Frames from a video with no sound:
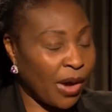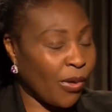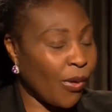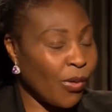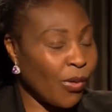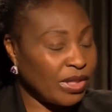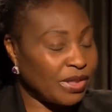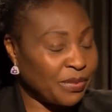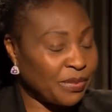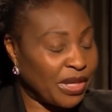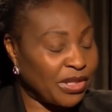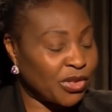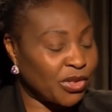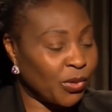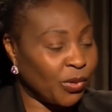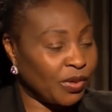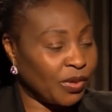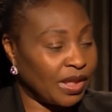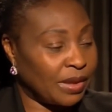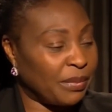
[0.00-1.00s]
always made
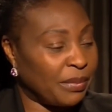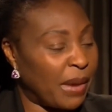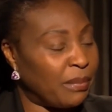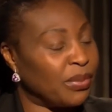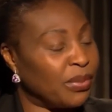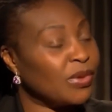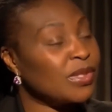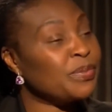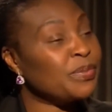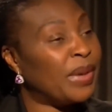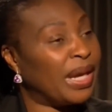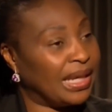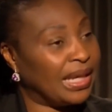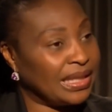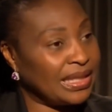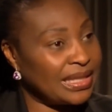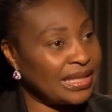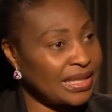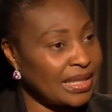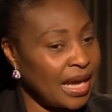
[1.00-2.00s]
sure that my books
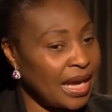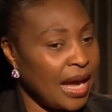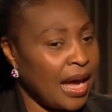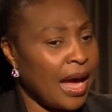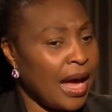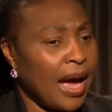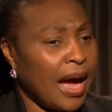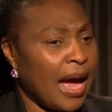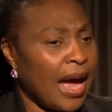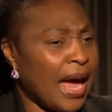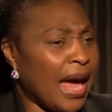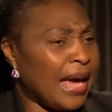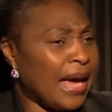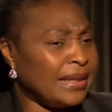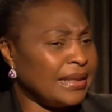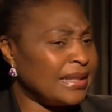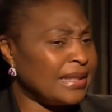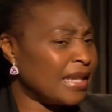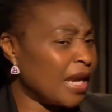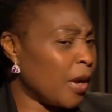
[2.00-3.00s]
balance.
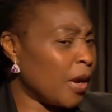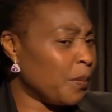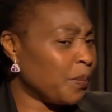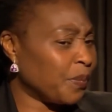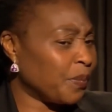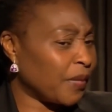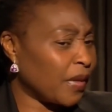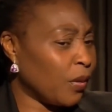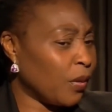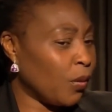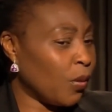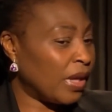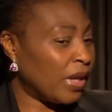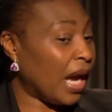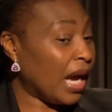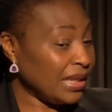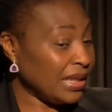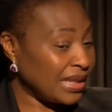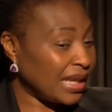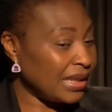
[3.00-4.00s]
And
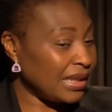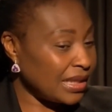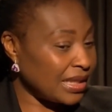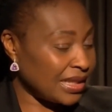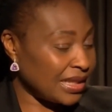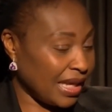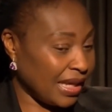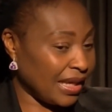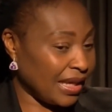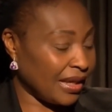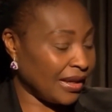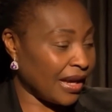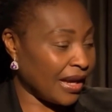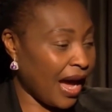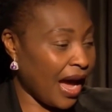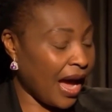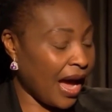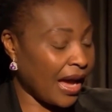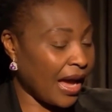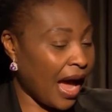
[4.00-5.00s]
when I started
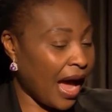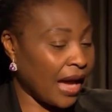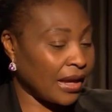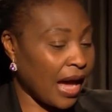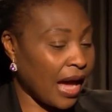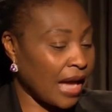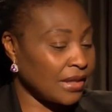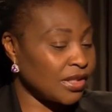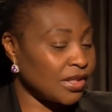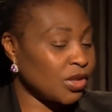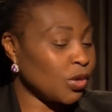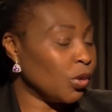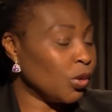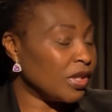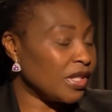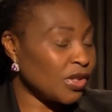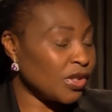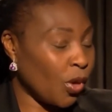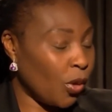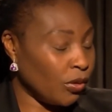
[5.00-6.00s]
singing, I
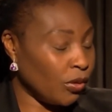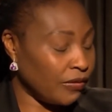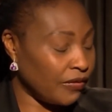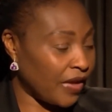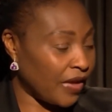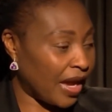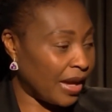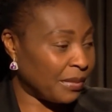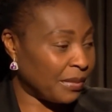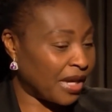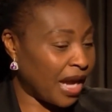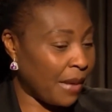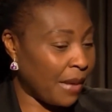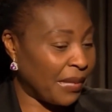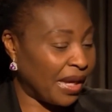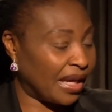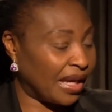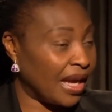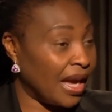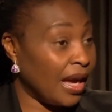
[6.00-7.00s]
saw this whole fame
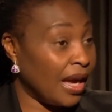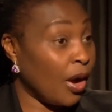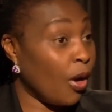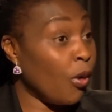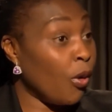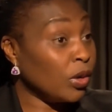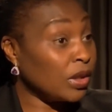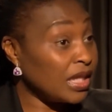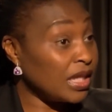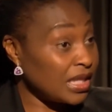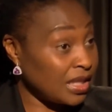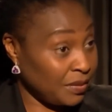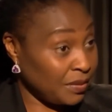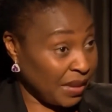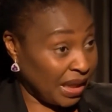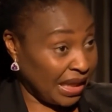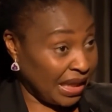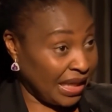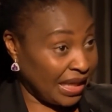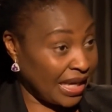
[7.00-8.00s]
coming, all this
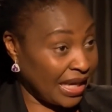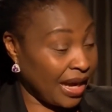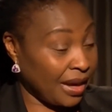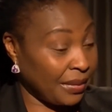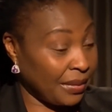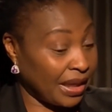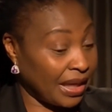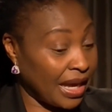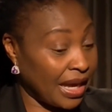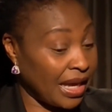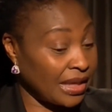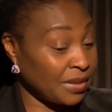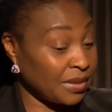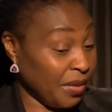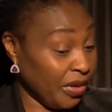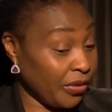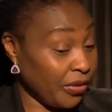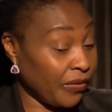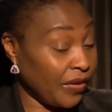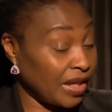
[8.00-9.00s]
money coming. As
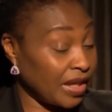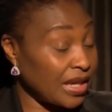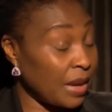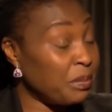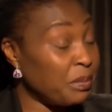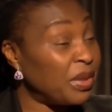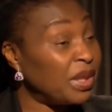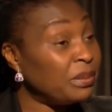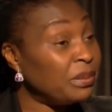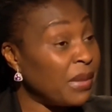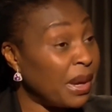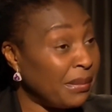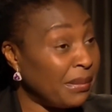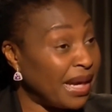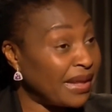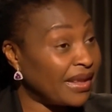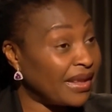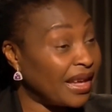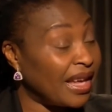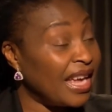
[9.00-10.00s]
a matter of fact, I built my
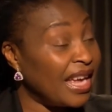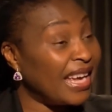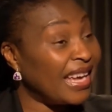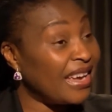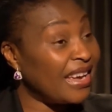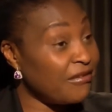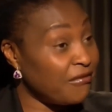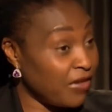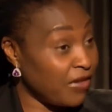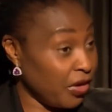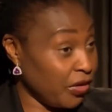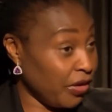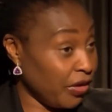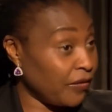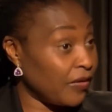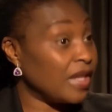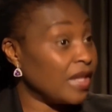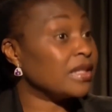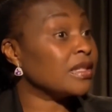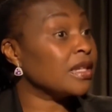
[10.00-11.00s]
mother her
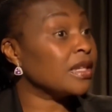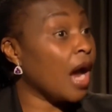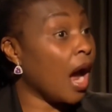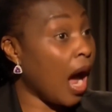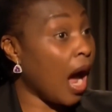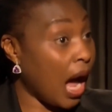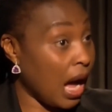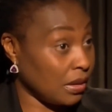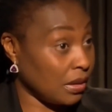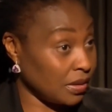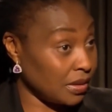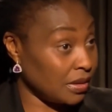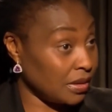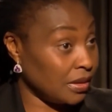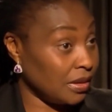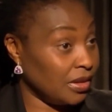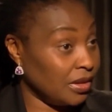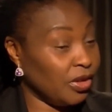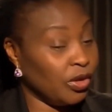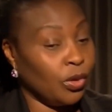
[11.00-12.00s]
very first
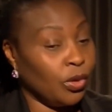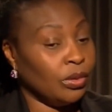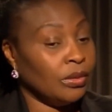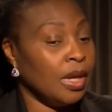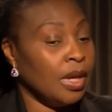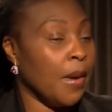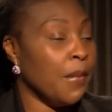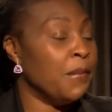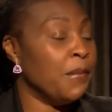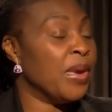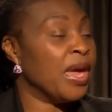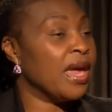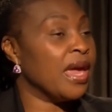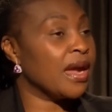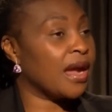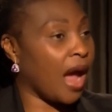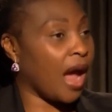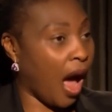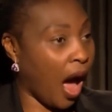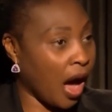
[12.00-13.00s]
house, you know,
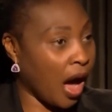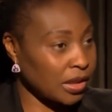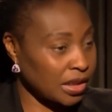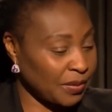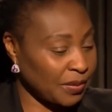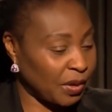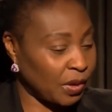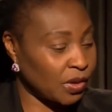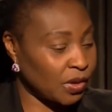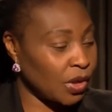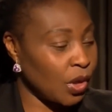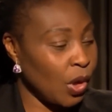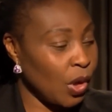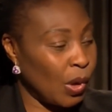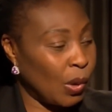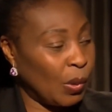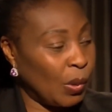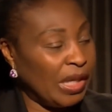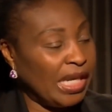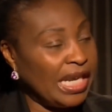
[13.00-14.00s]
big house, because
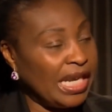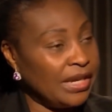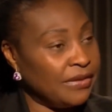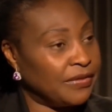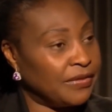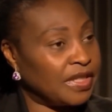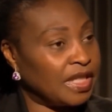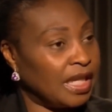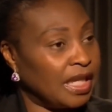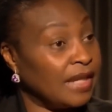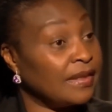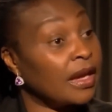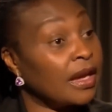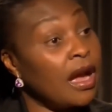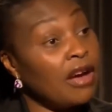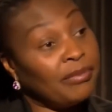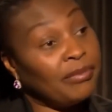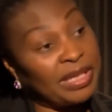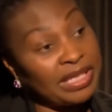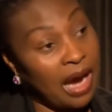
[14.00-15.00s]
we lived in the
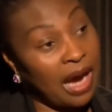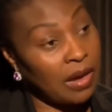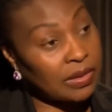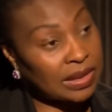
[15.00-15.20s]
government